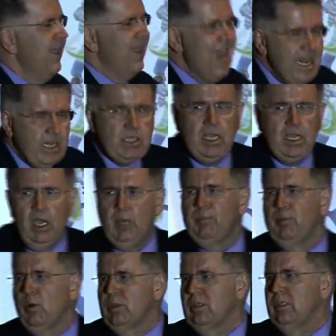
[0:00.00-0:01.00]
That's how
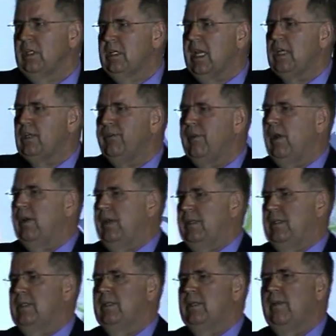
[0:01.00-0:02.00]
important cash flow
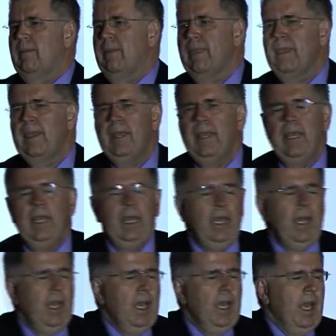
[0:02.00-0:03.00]
is.
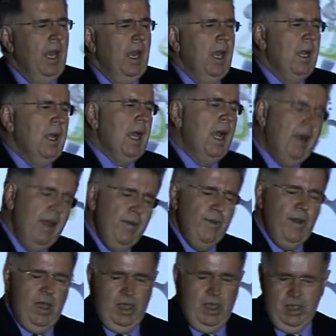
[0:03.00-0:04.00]

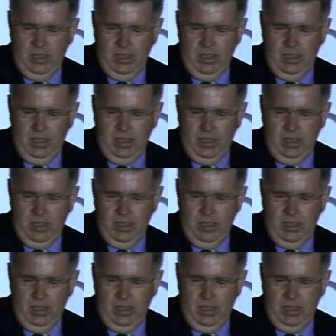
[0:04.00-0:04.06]
However,